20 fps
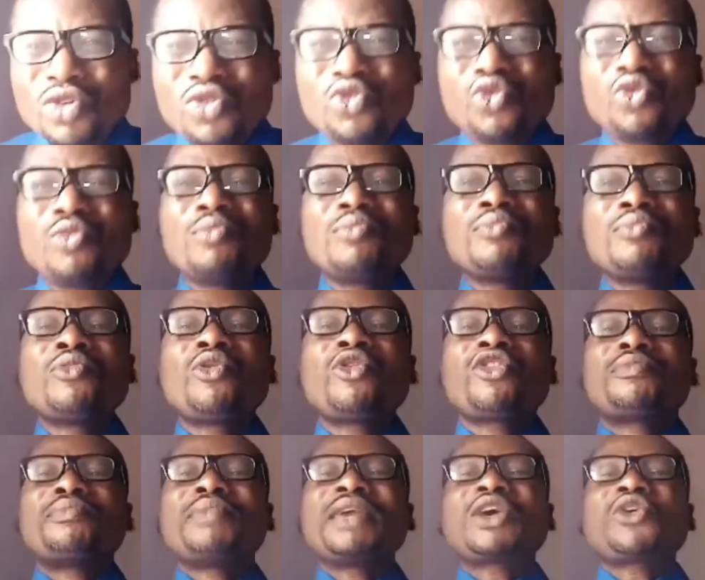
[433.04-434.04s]
you
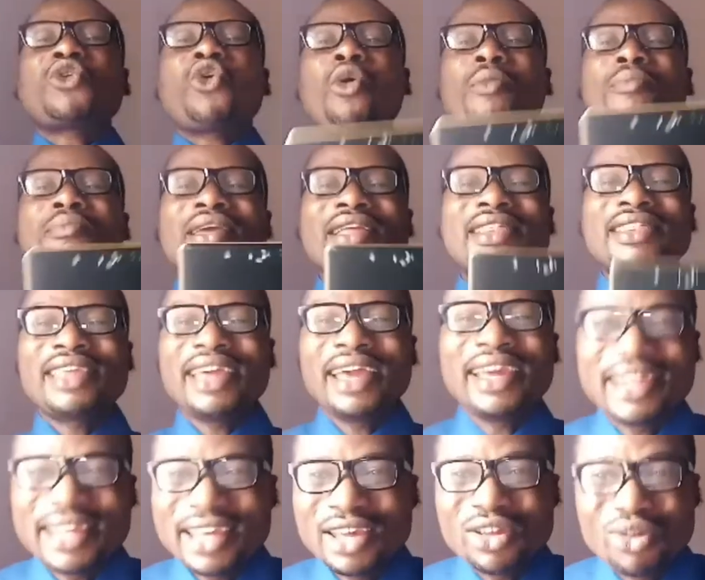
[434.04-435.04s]
must be
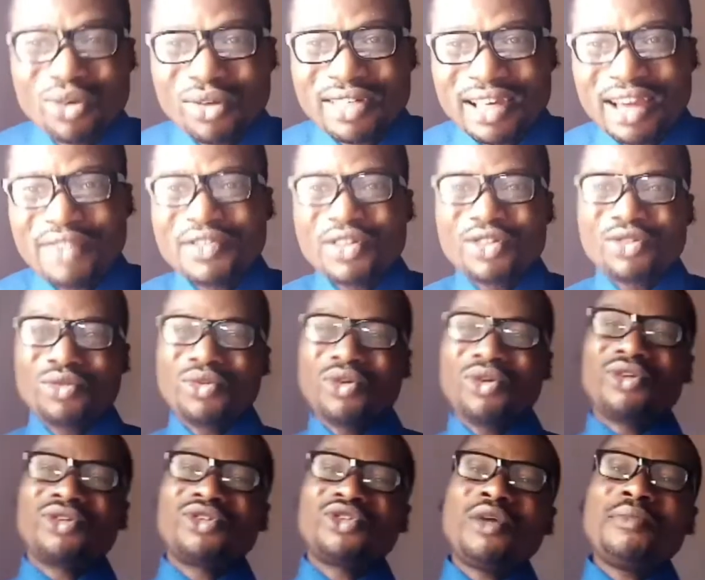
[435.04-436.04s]
committed in your service to
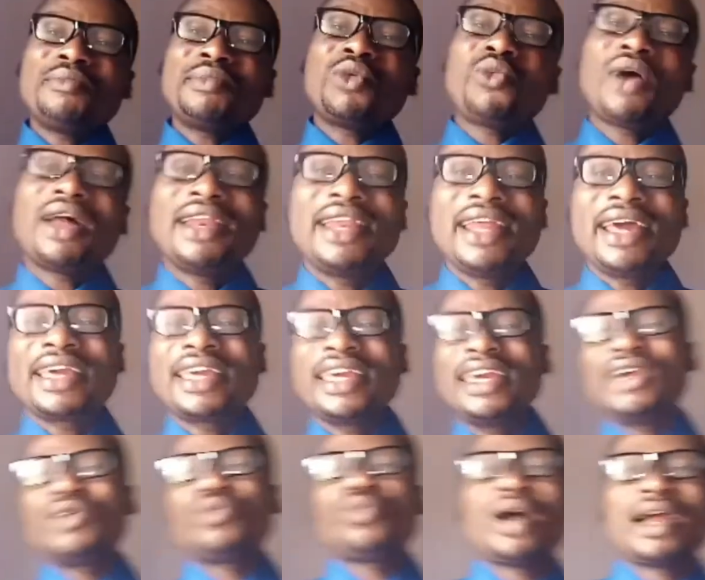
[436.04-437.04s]
God. Don't be one leg
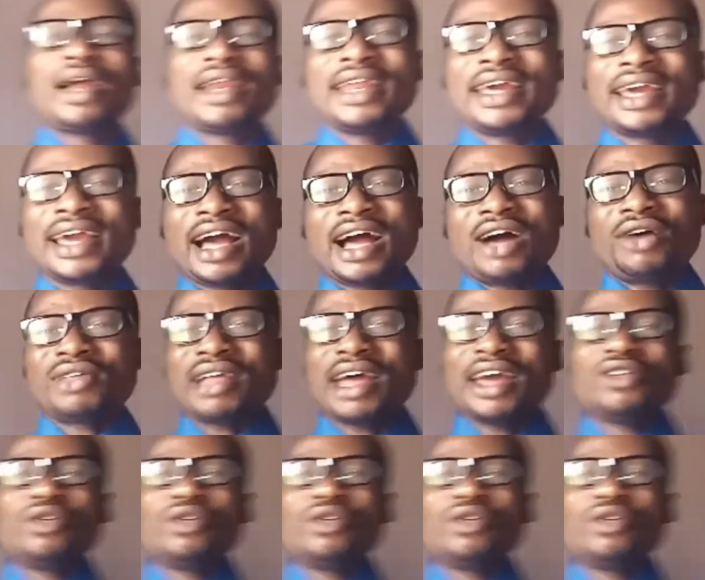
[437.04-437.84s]
in, one leg out. I